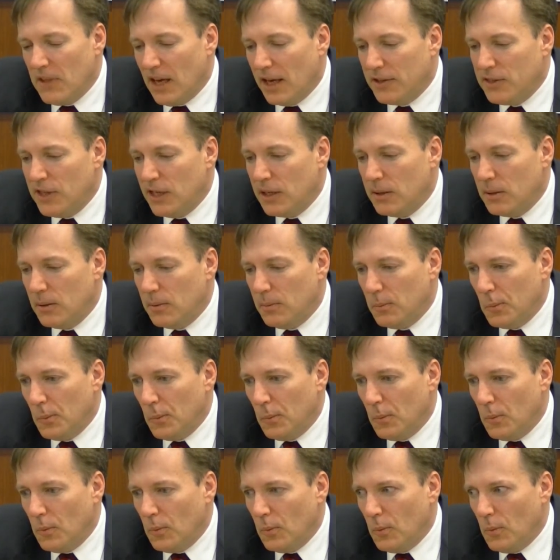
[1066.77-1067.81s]
I think
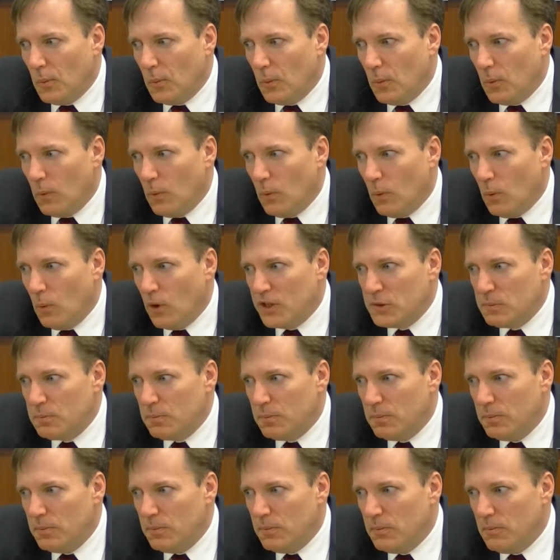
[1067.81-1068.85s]
what's
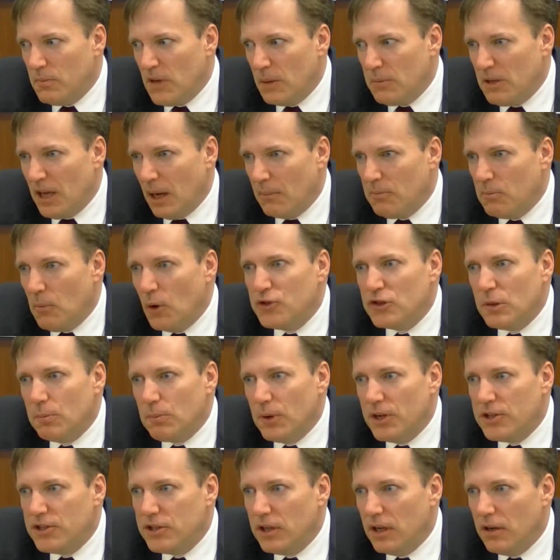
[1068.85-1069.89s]
maybe I'm most
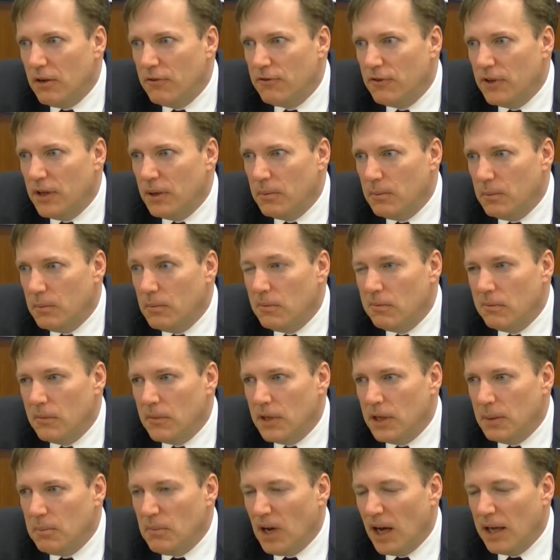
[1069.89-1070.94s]
appreciative in
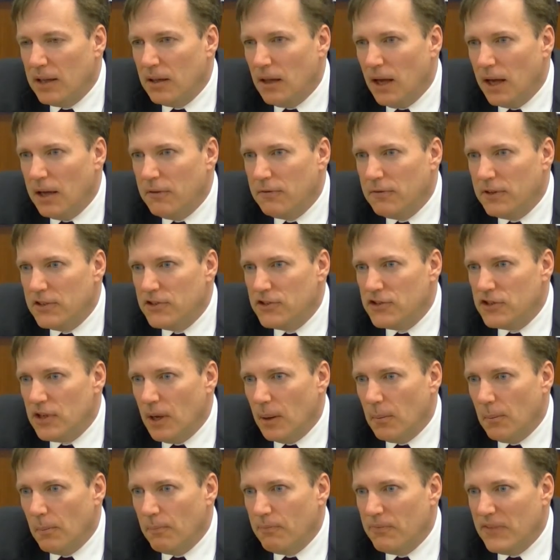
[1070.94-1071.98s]
in my life is
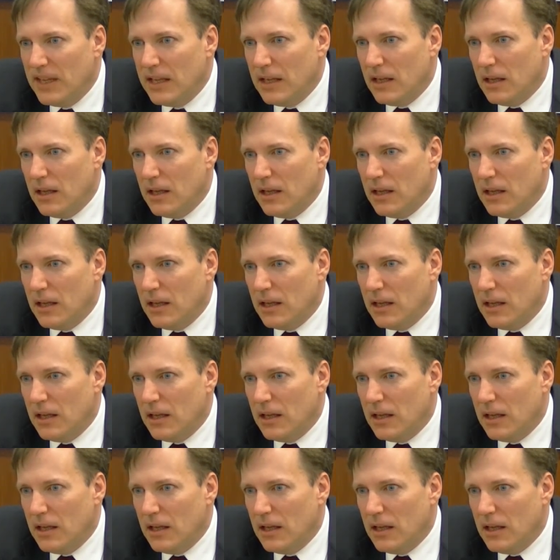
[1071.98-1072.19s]
um,